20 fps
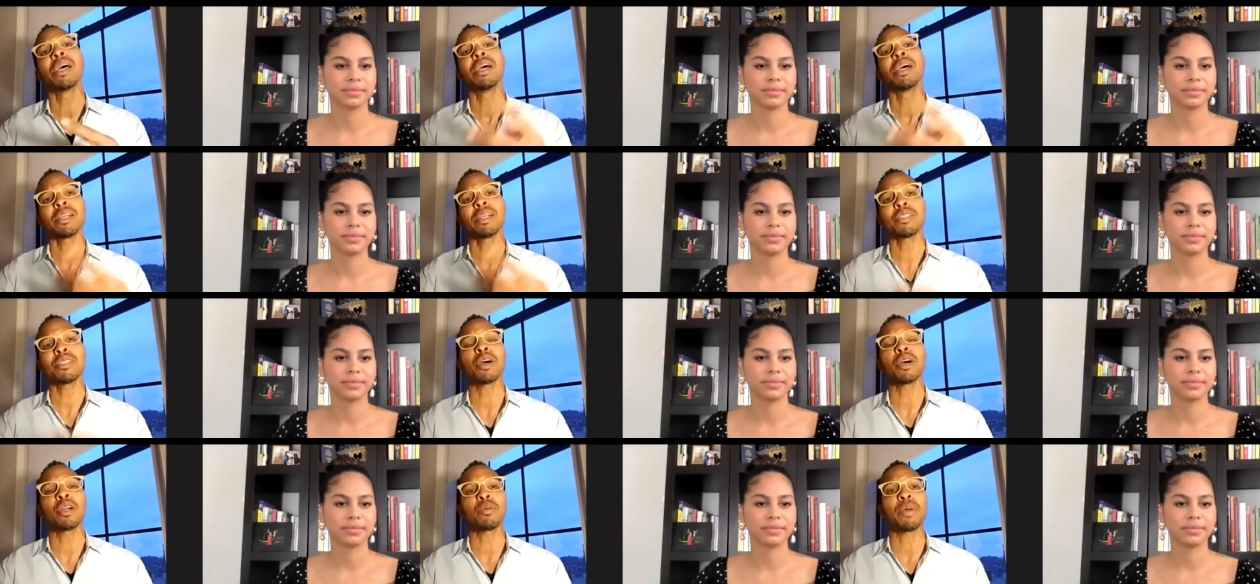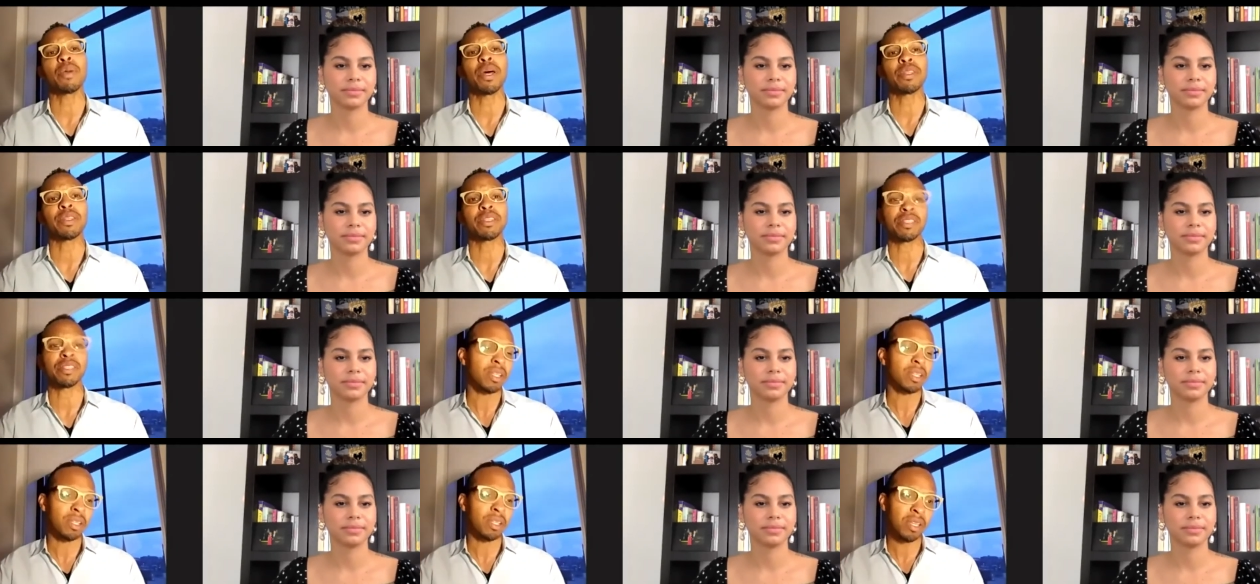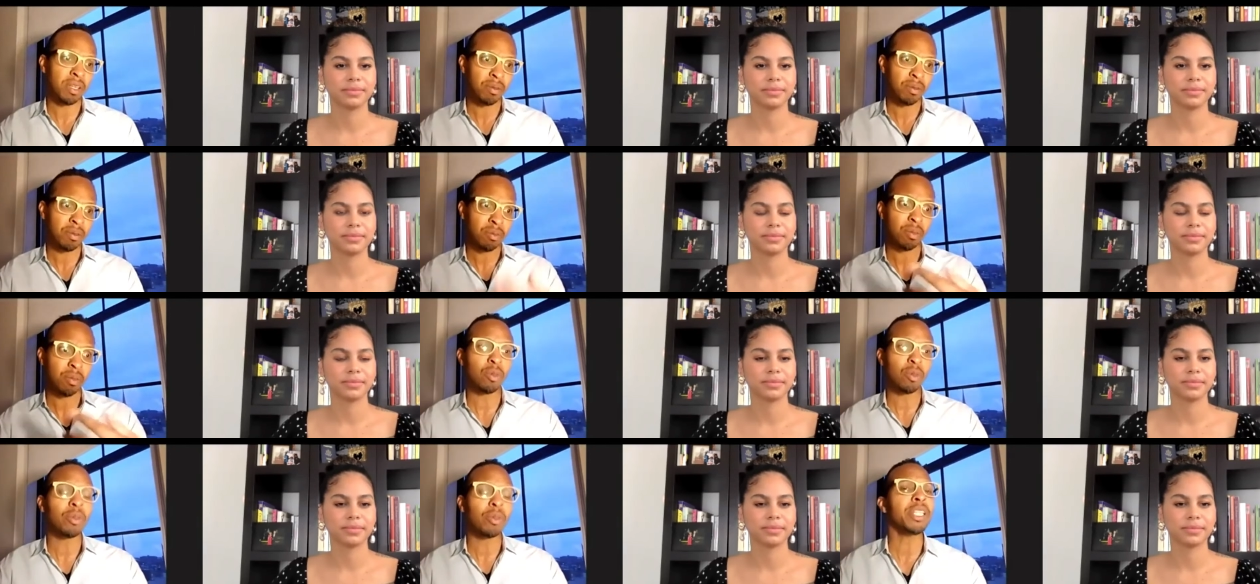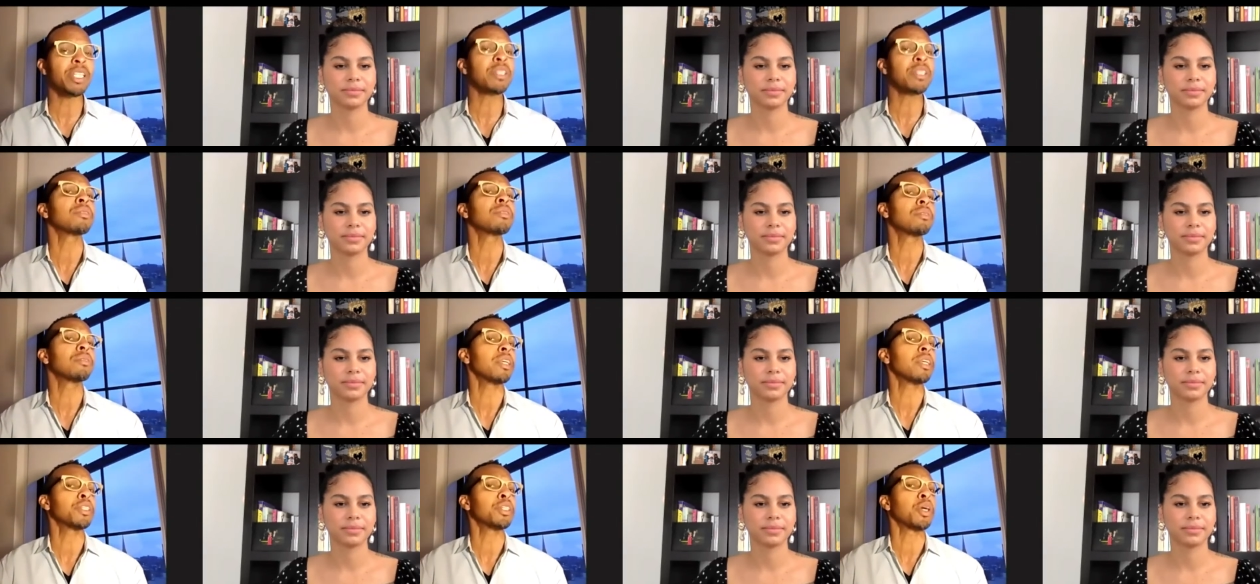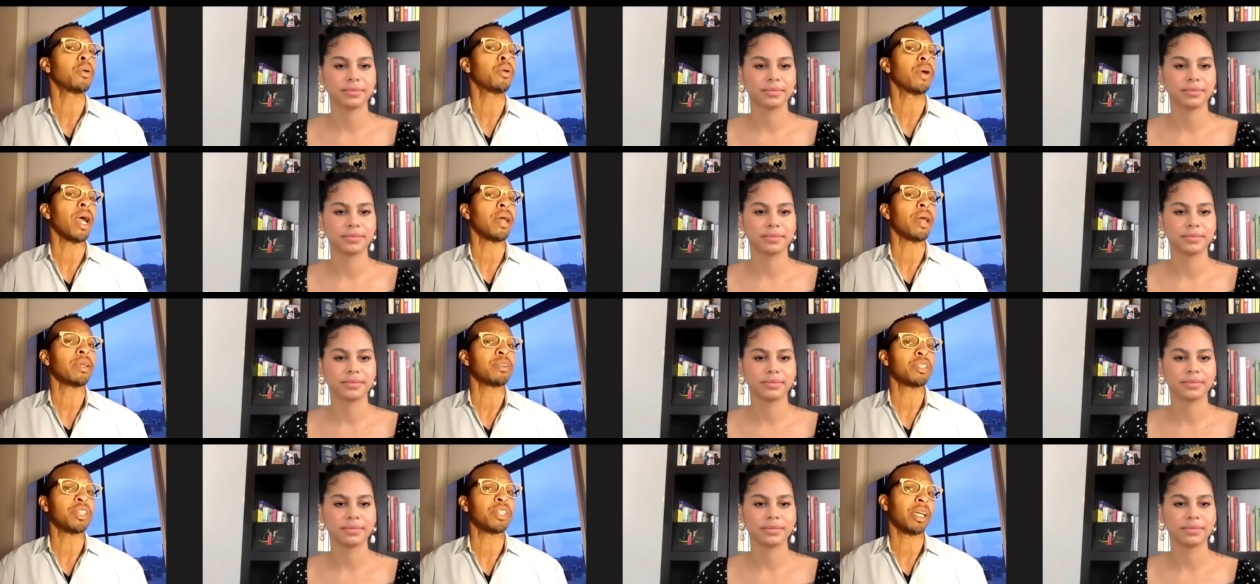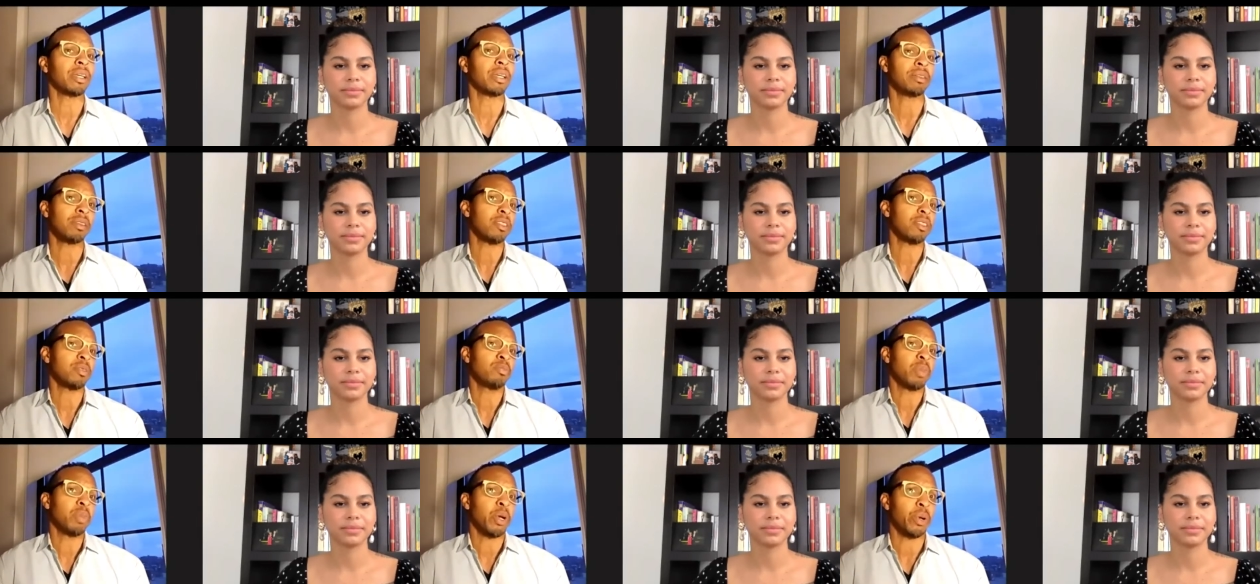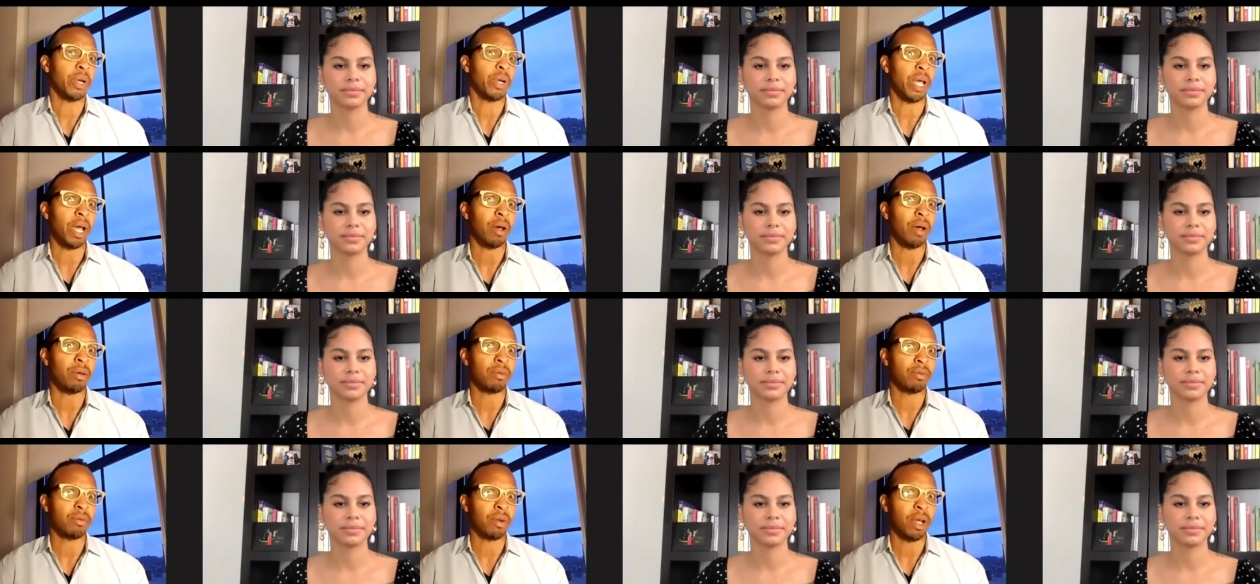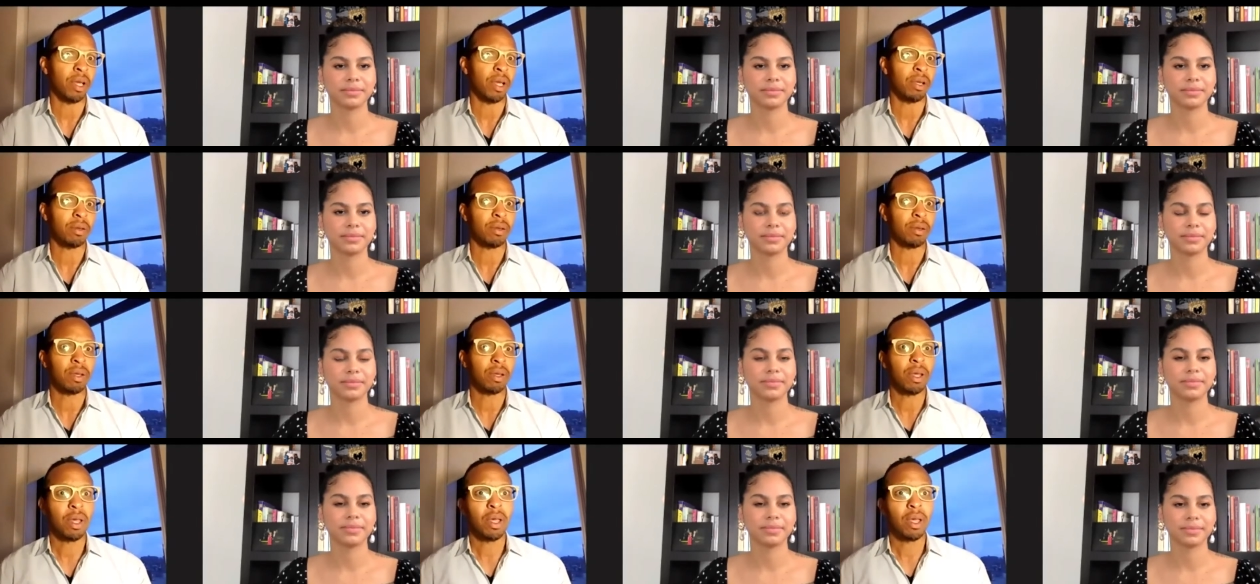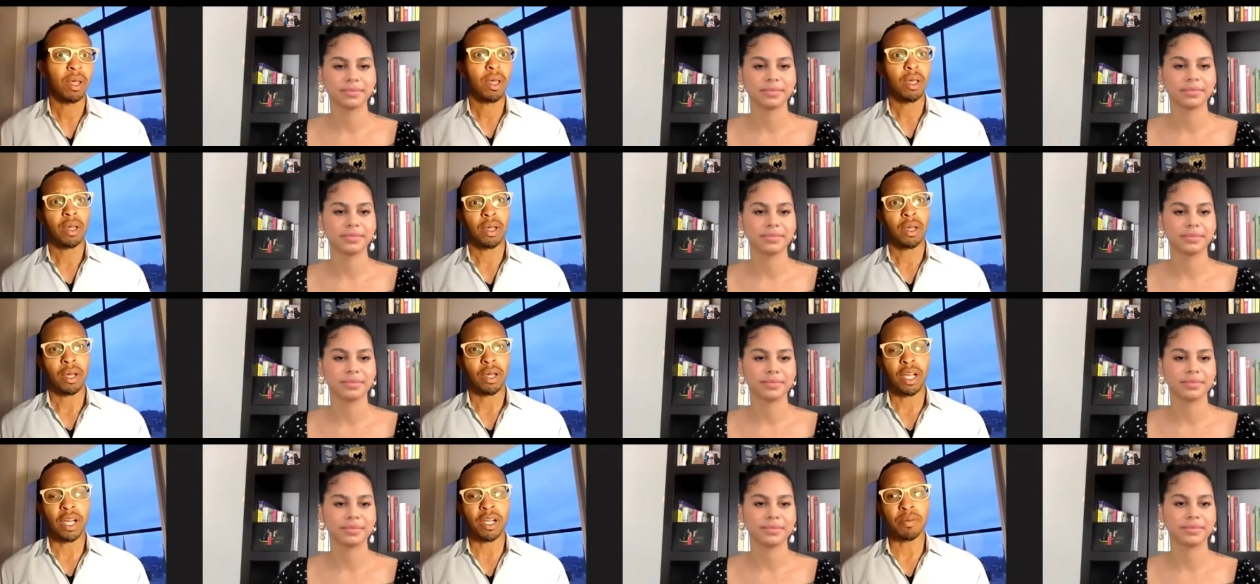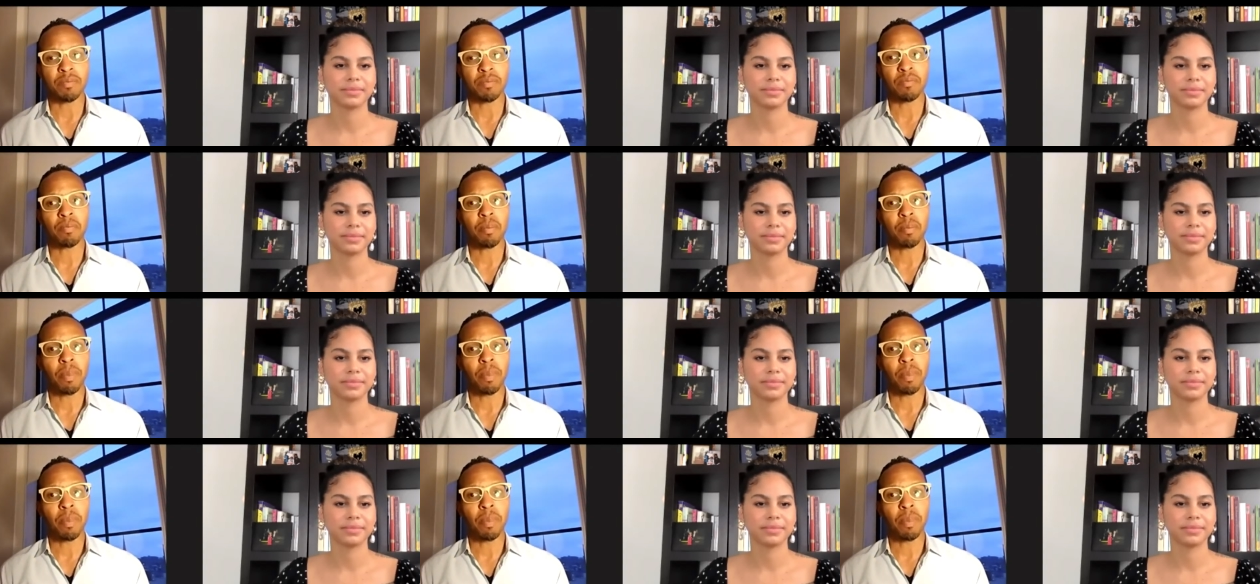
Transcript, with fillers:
Speaker 1: let's talk about this. And then let's, let's go out and check this boat out. Right. Um,